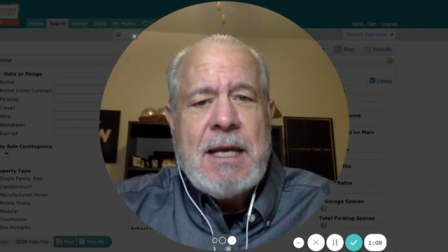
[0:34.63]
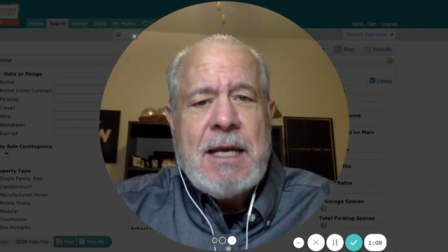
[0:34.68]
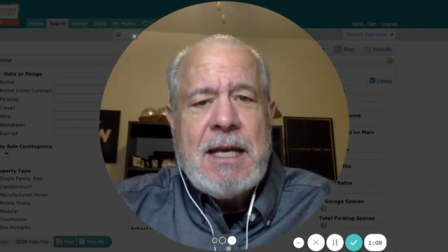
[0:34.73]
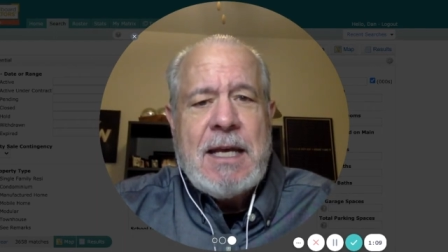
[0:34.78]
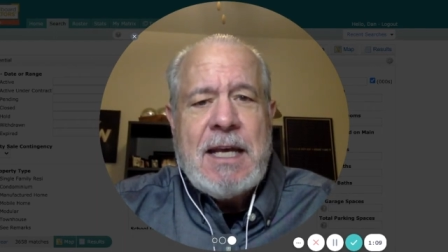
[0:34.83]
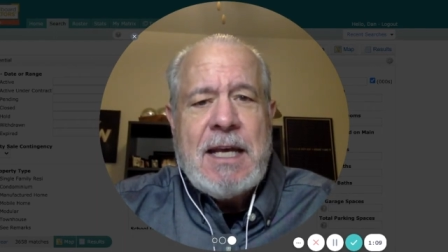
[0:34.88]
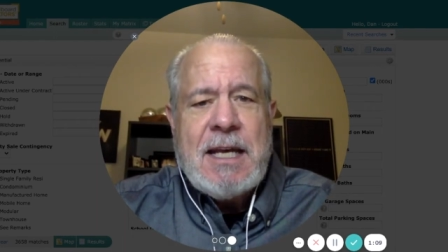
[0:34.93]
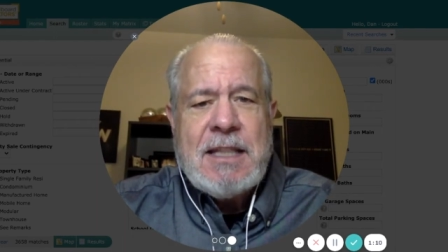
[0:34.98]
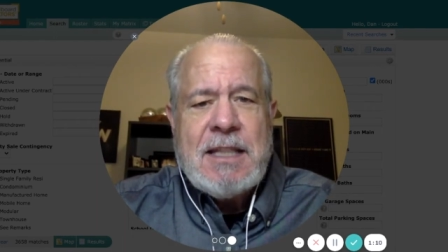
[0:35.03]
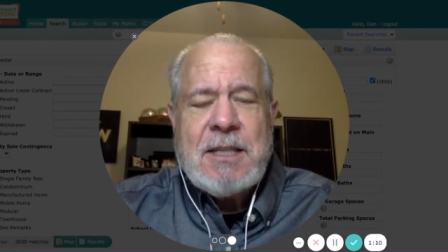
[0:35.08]

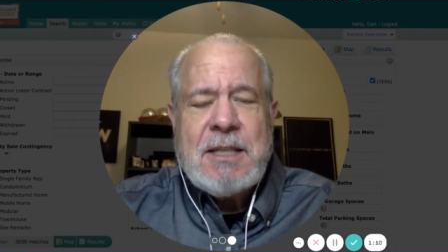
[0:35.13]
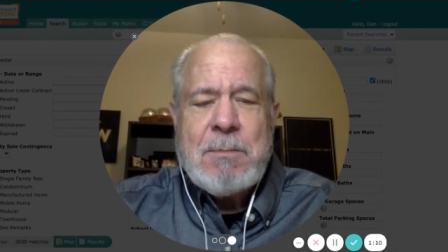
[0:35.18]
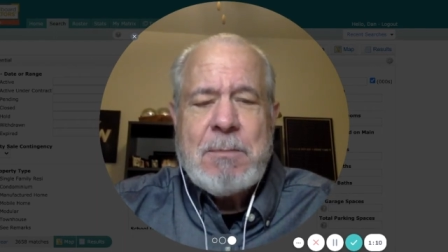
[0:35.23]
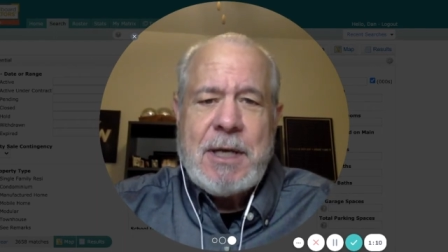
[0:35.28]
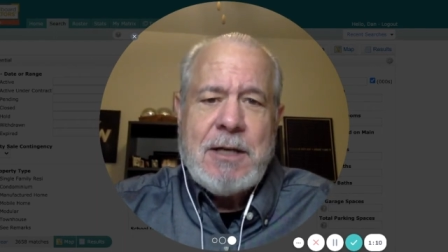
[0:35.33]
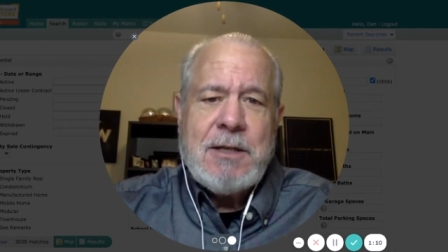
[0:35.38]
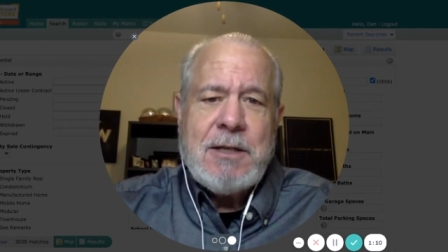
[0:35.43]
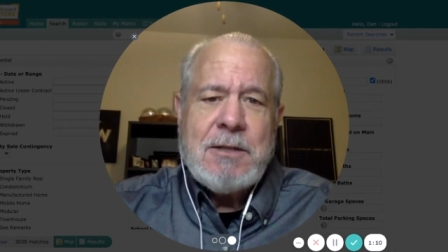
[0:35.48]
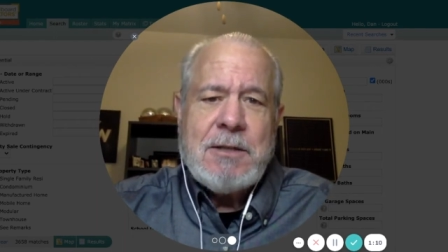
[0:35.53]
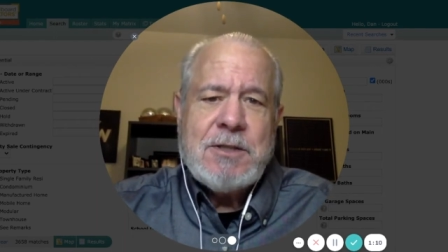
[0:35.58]
Hit the
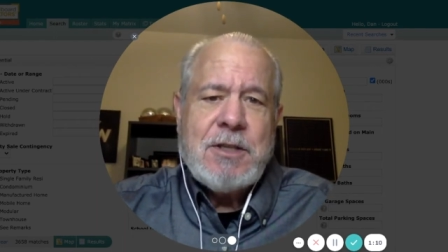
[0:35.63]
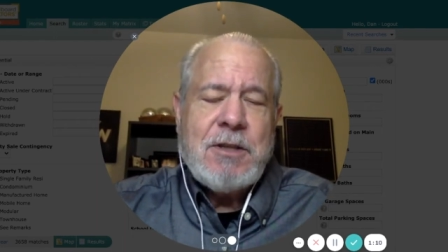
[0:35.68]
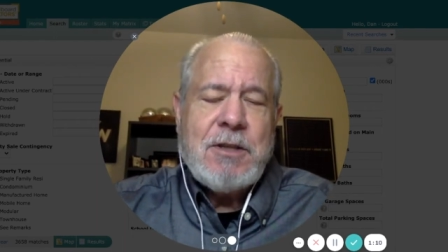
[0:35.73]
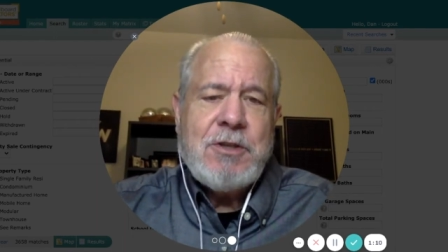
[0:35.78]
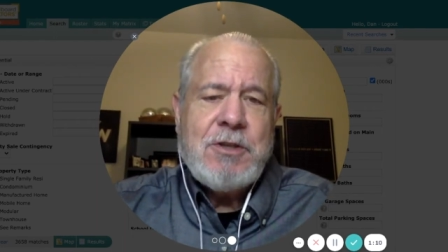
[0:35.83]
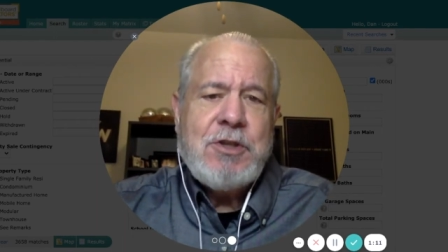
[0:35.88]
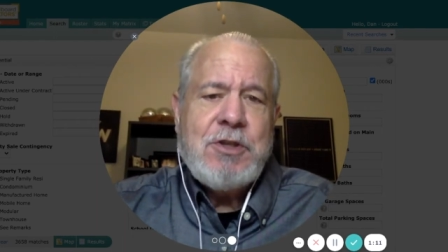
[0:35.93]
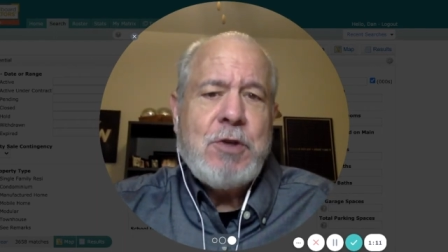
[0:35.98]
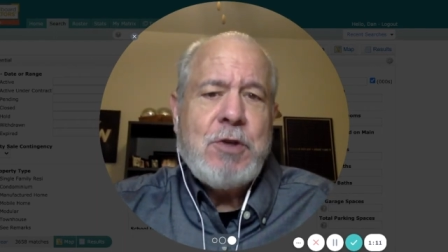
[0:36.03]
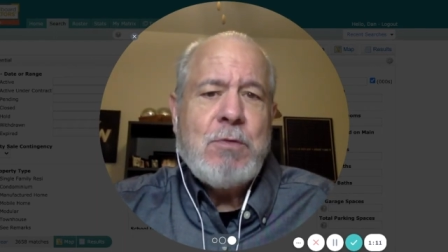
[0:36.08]
bell so
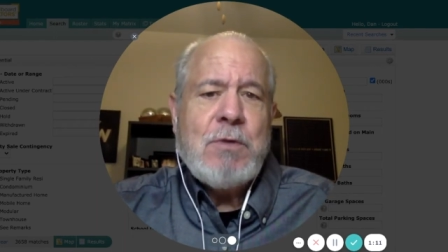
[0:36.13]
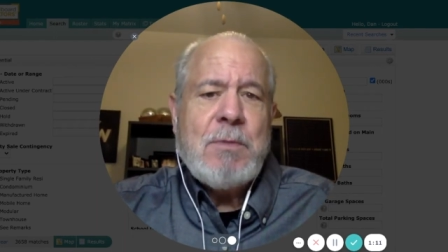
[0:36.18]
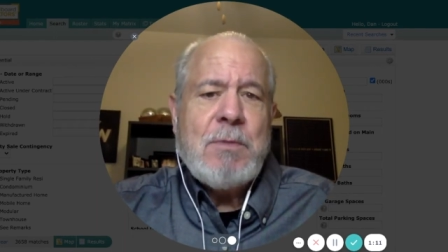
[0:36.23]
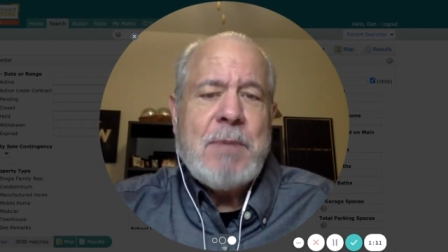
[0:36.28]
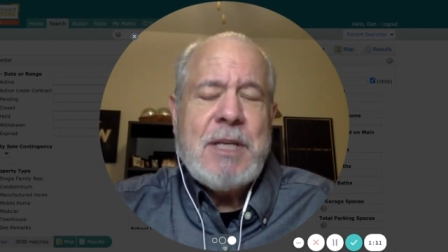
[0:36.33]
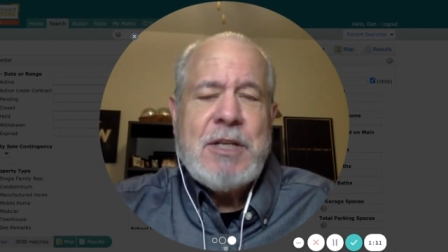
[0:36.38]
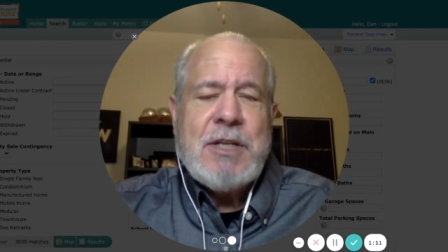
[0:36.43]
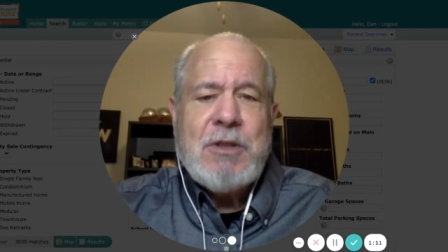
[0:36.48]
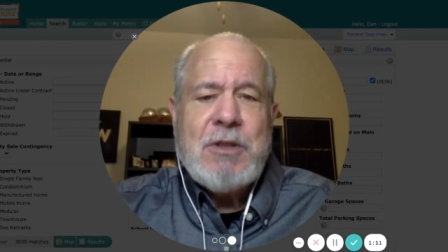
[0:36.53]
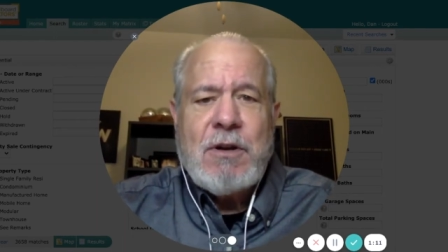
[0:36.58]
that you will
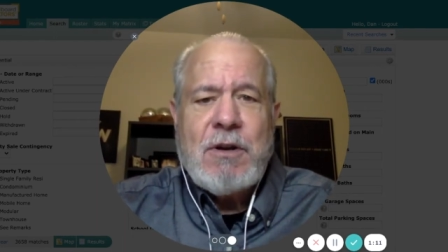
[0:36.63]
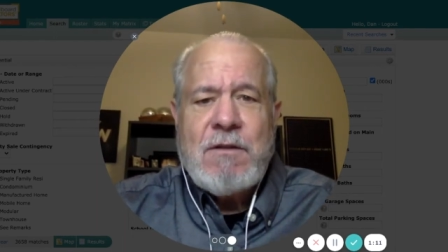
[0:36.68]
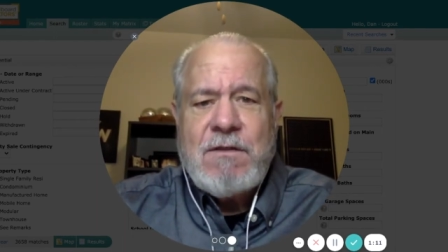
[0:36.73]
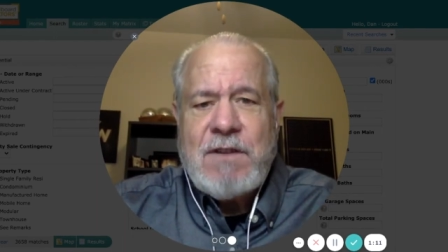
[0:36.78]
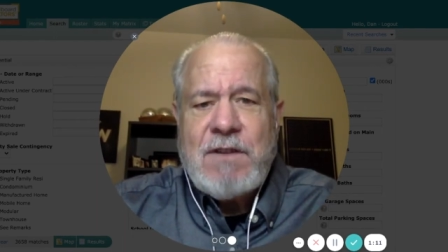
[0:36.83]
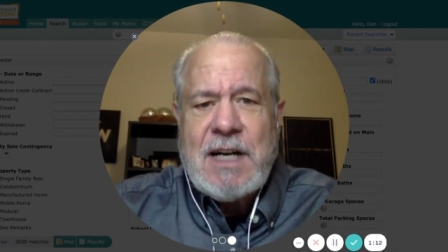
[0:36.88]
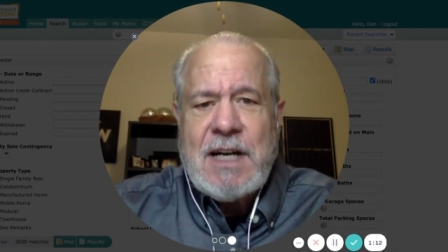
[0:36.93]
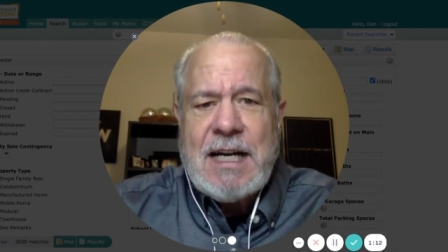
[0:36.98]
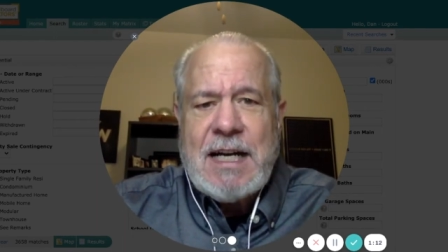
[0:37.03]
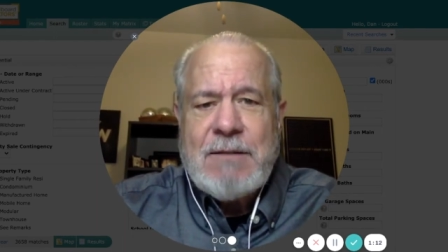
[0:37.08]
be
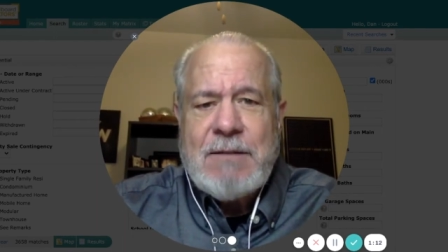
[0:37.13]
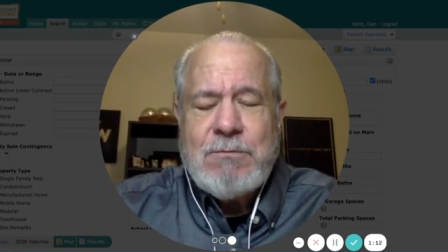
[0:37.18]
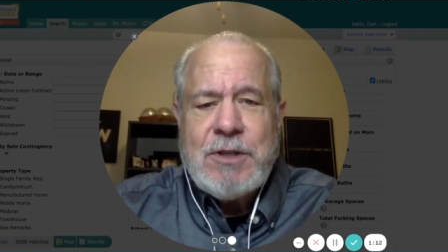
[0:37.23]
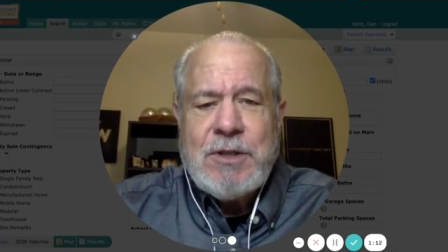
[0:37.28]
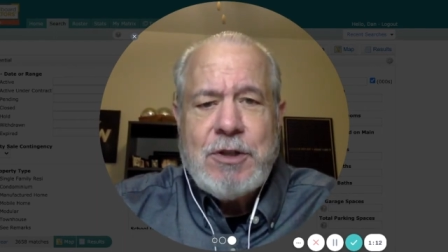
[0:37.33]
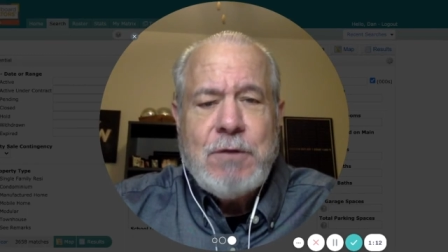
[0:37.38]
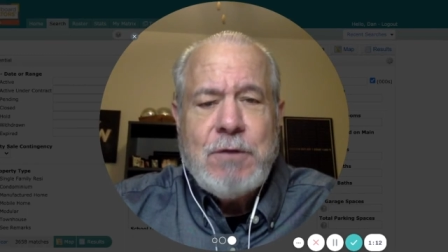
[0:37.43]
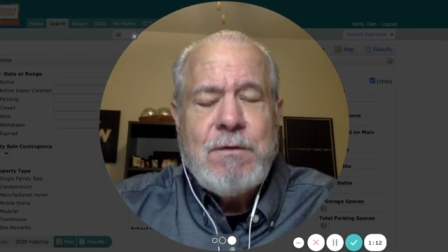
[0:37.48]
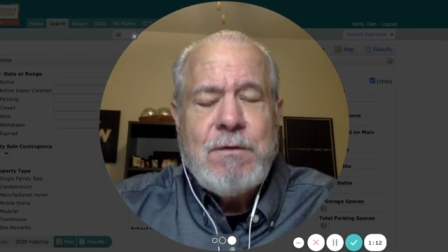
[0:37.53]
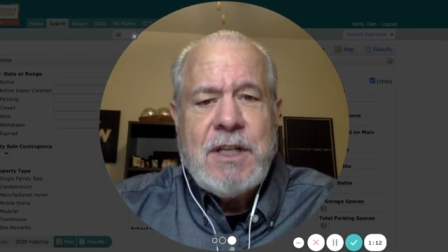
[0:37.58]
notified
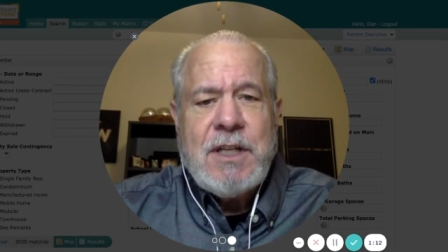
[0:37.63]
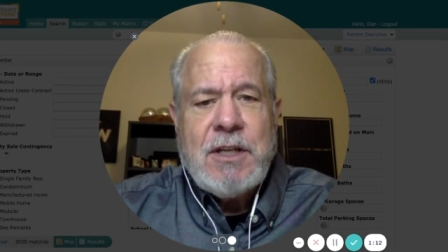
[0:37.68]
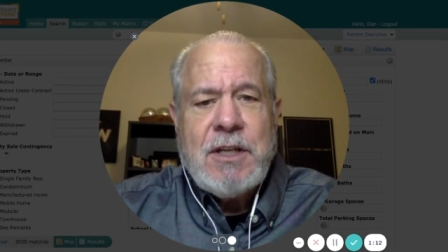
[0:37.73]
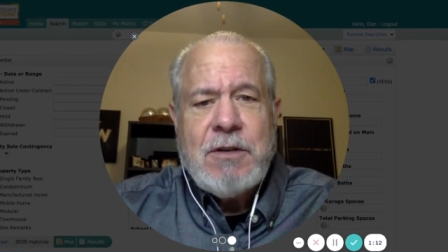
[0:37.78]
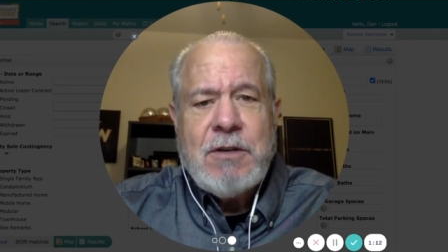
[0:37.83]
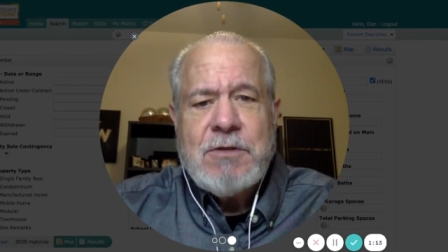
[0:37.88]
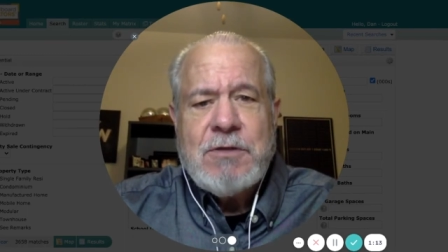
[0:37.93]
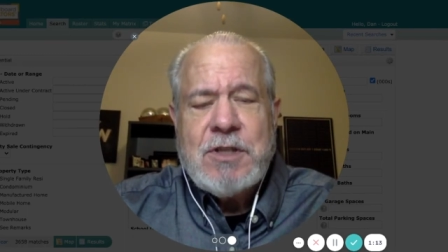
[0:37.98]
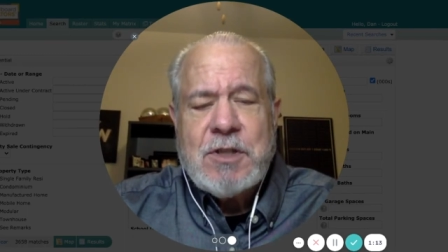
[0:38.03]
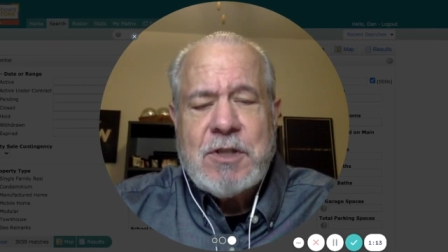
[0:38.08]
when new
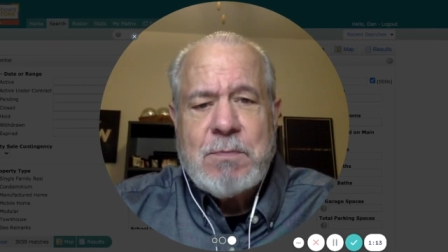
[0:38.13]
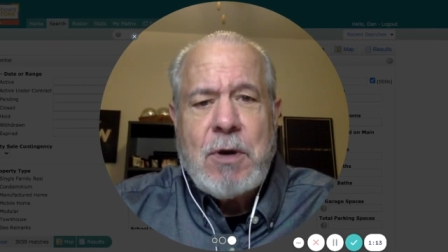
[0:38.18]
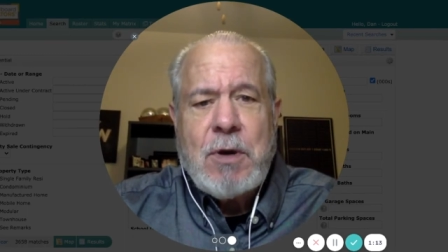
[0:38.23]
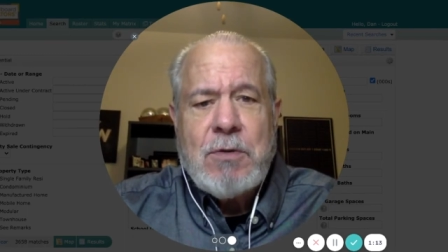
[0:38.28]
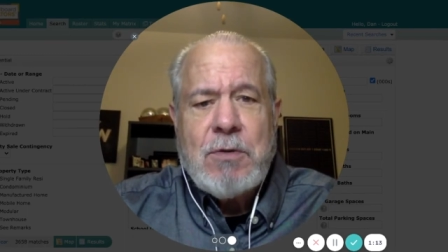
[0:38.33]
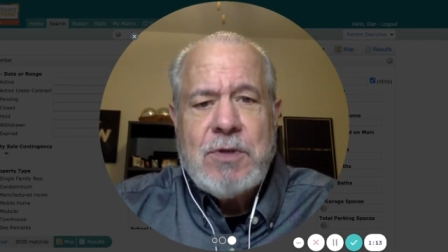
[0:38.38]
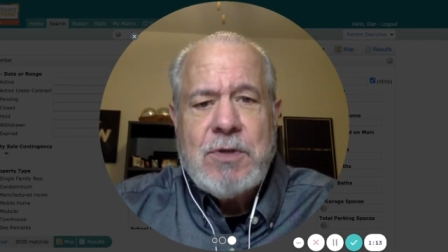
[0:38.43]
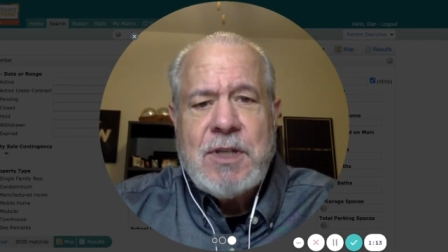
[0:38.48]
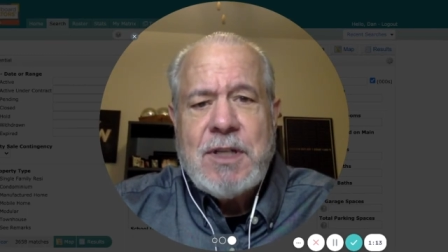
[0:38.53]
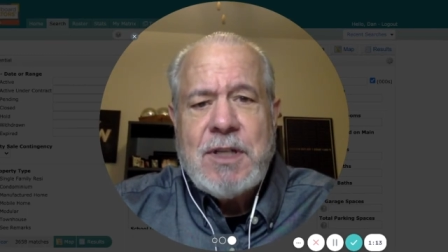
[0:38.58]
videos is
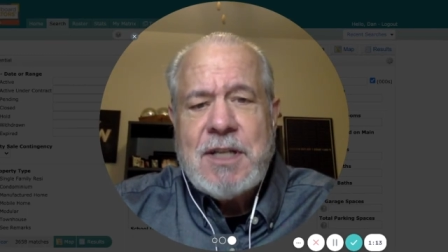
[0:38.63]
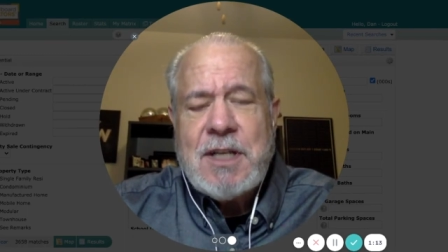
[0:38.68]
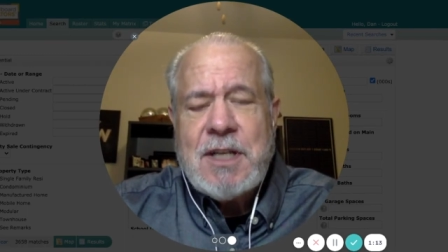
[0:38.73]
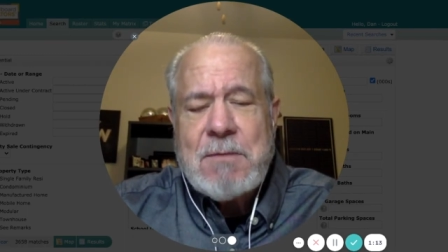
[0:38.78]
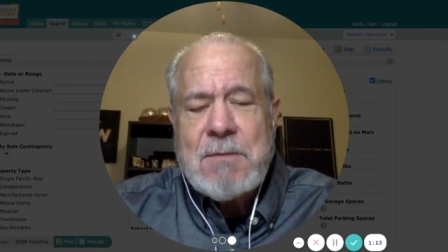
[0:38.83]
posted